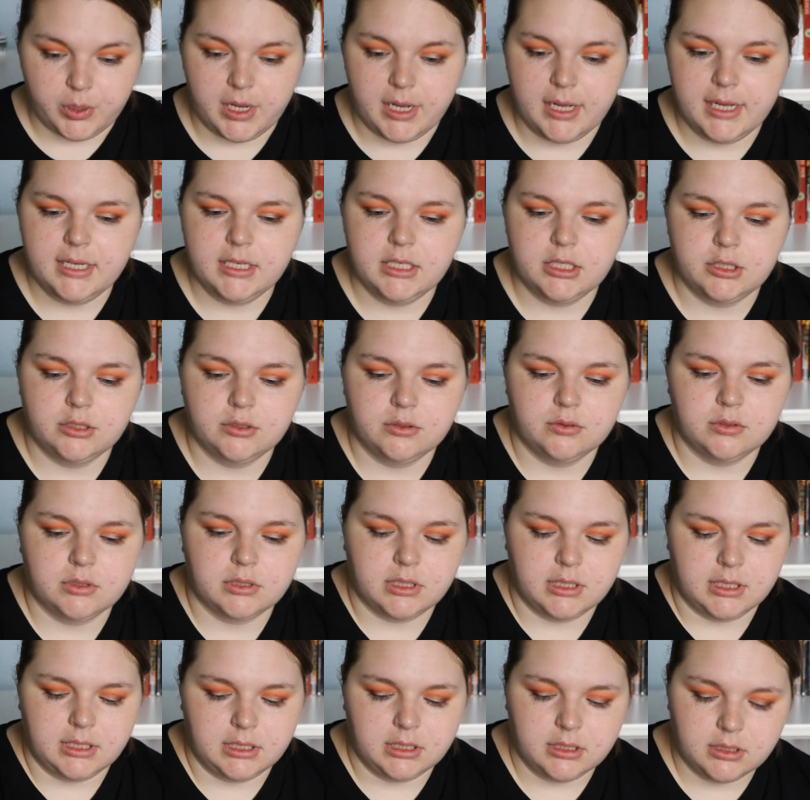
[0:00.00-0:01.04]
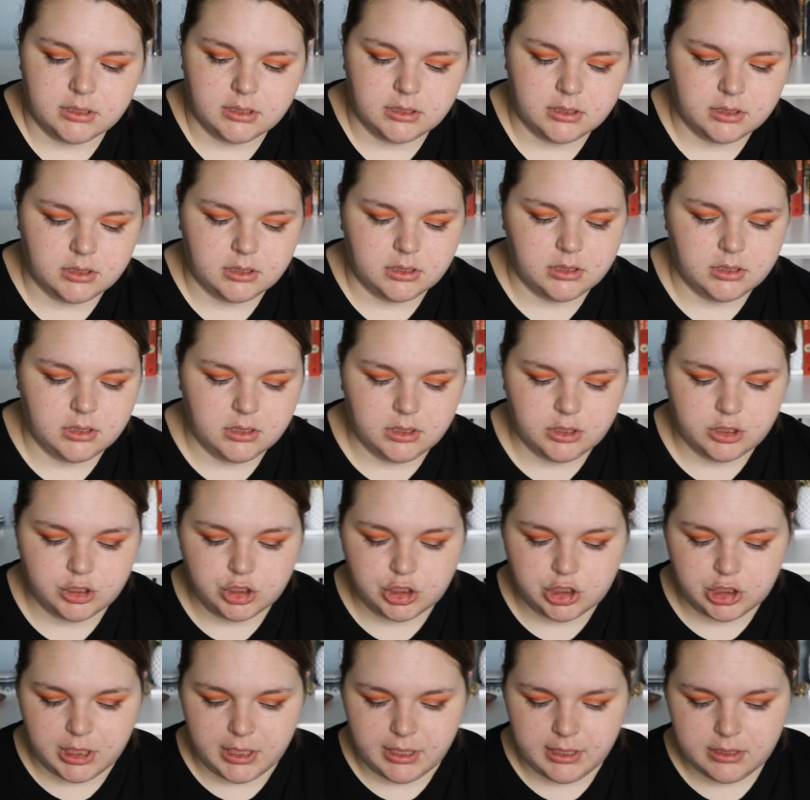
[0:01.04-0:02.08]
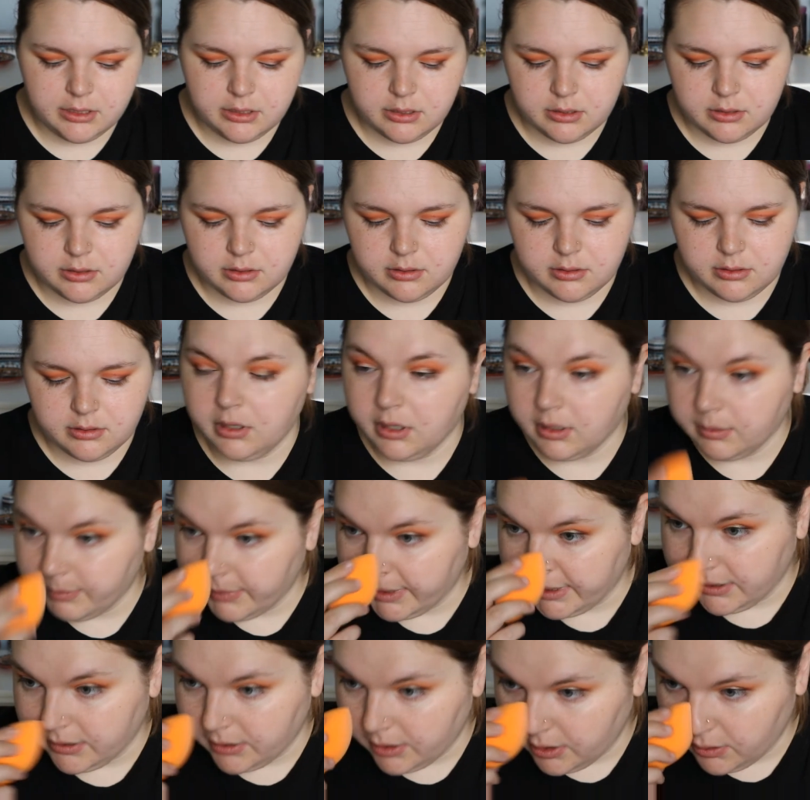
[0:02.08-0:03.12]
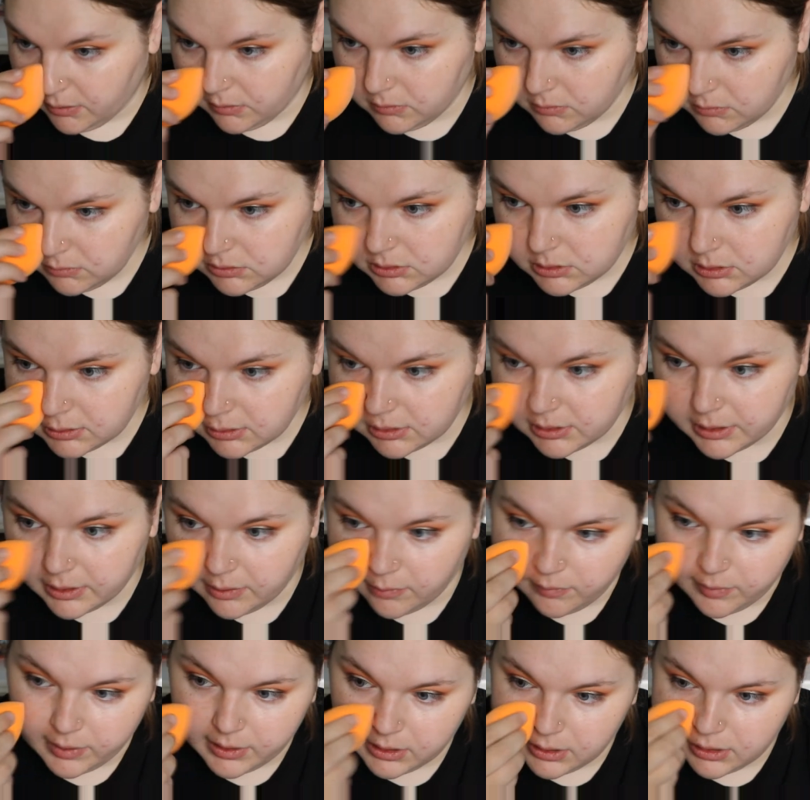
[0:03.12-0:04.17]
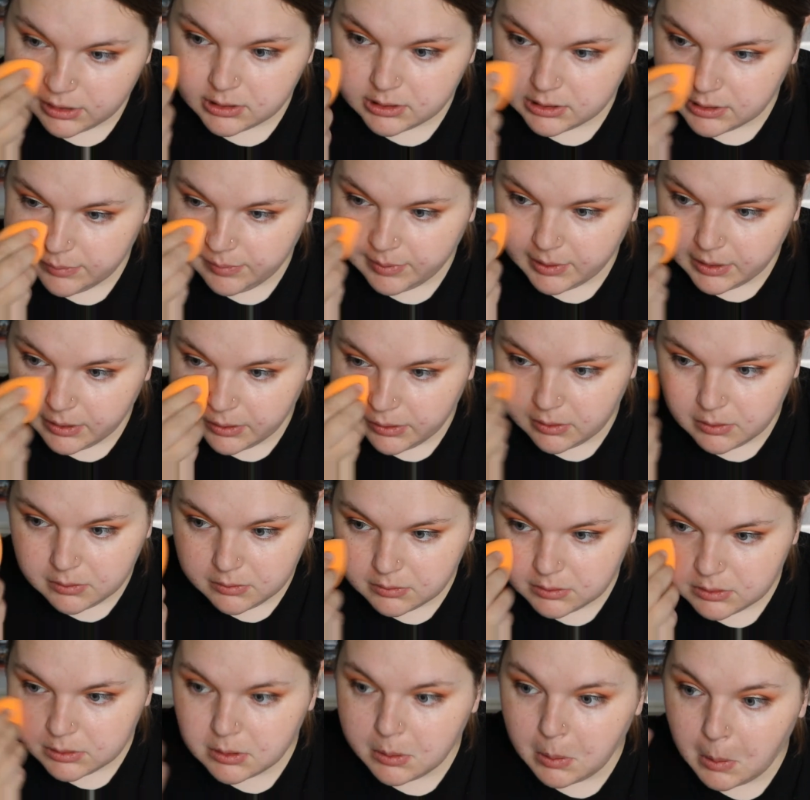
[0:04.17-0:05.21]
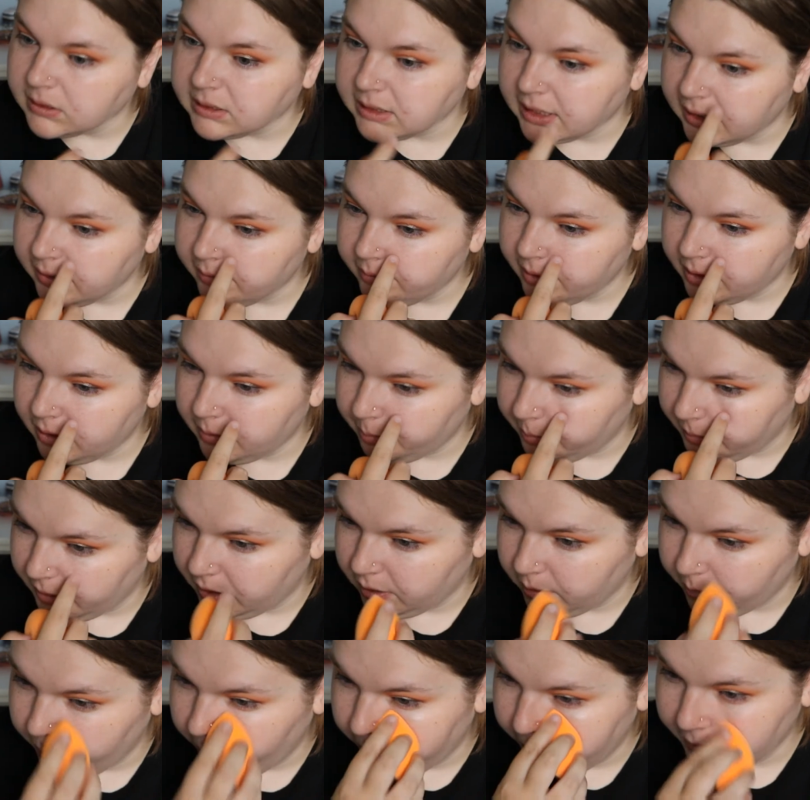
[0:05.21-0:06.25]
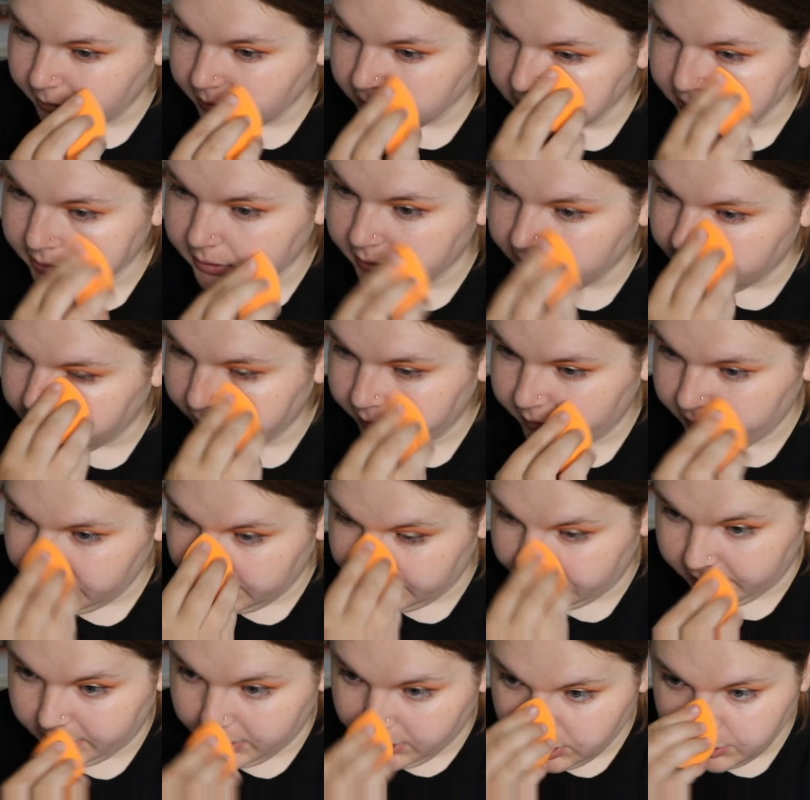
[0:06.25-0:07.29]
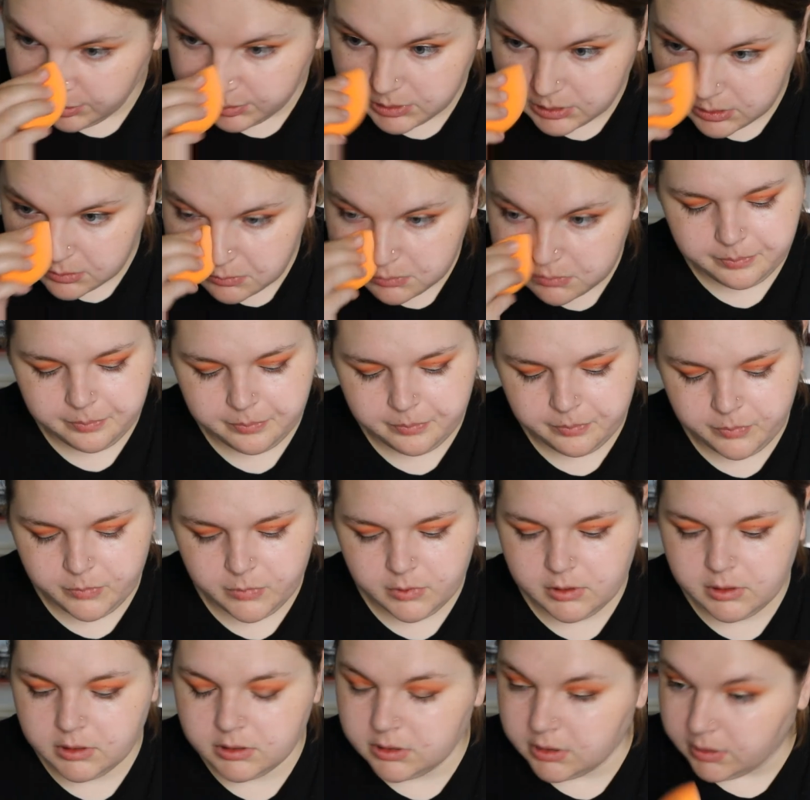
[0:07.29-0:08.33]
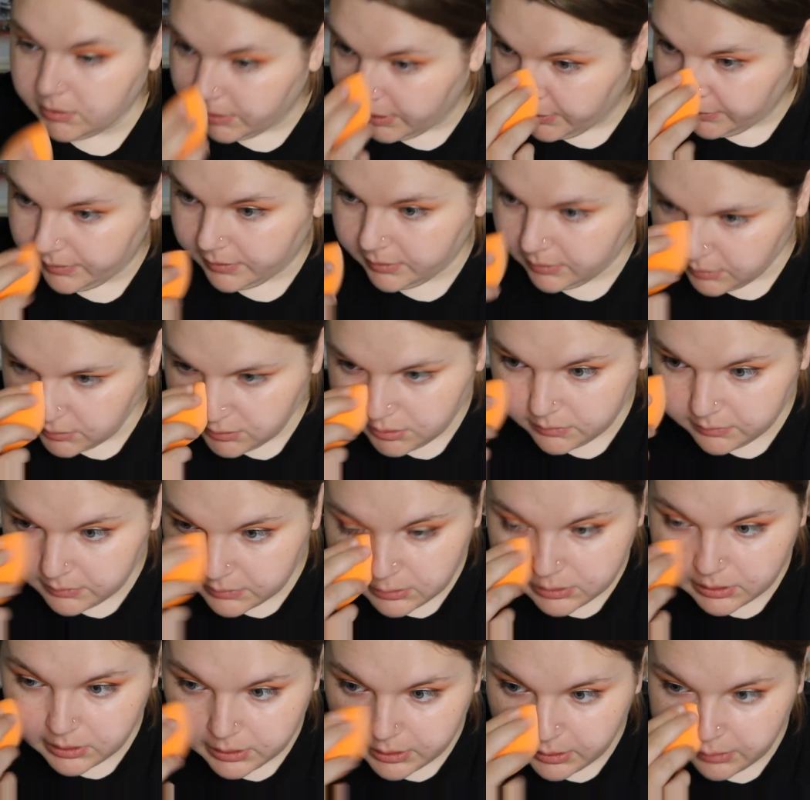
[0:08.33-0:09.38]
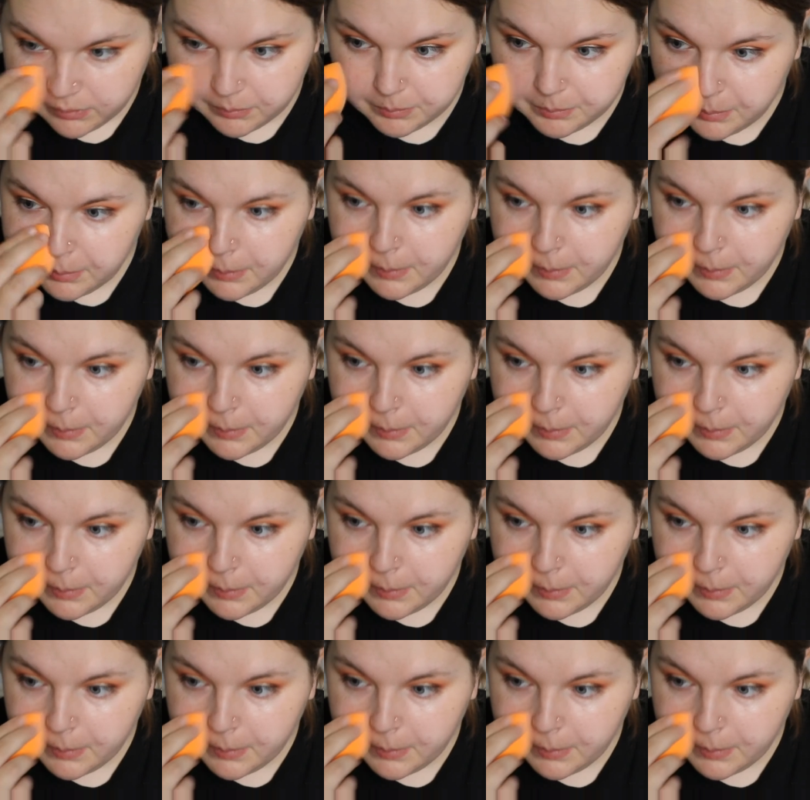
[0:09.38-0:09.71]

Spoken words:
I use this just on my nose and like right next to my nose. Because I have like bigger pores here. I feel like it helps. Could do nothing. I don't really know.